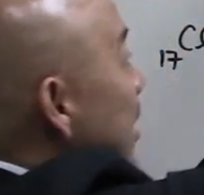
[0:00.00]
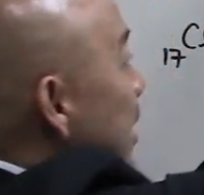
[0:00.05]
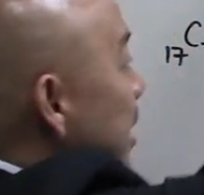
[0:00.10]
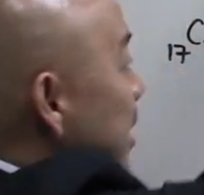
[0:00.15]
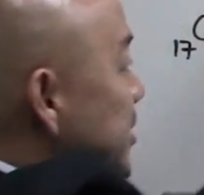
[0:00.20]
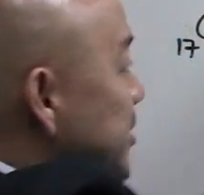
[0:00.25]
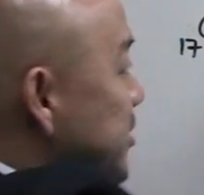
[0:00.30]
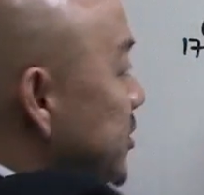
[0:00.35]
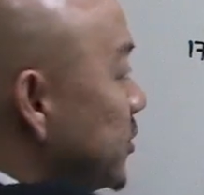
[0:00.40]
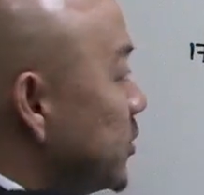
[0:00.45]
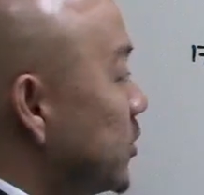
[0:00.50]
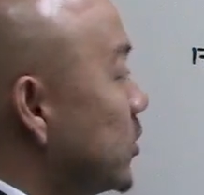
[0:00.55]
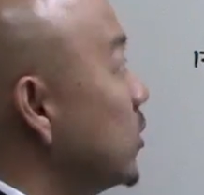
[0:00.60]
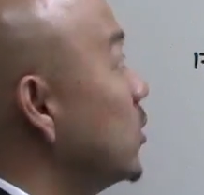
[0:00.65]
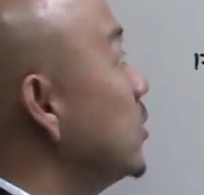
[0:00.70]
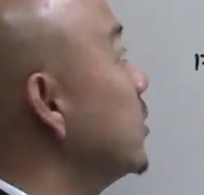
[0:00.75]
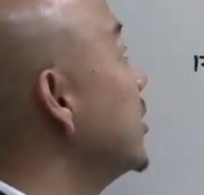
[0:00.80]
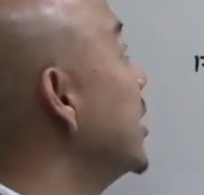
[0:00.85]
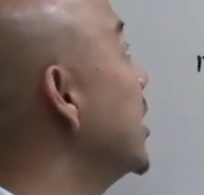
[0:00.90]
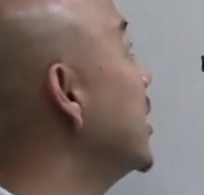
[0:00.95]
as you
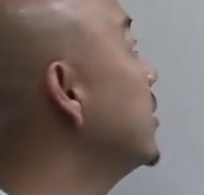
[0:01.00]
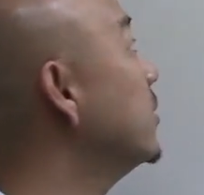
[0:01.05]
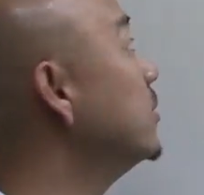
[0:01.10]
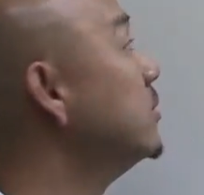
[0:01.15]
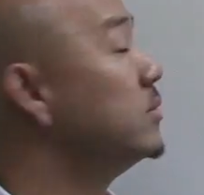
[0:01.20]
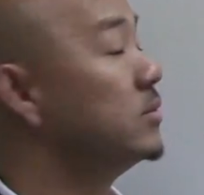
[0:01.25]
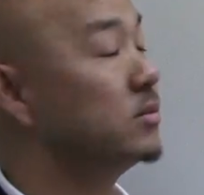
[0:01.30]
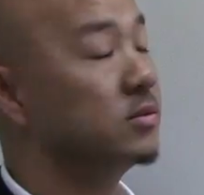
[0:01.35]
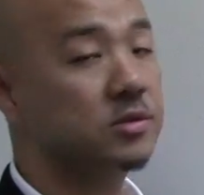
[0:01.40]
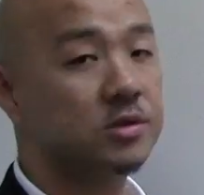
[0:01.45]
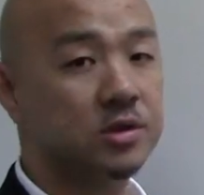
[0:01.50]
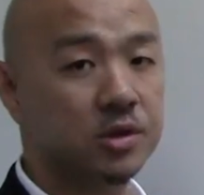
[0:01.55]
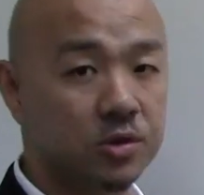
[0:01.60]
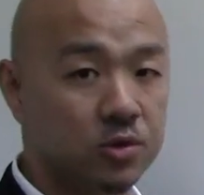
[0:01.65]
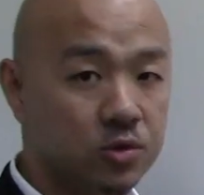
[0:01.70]
go down the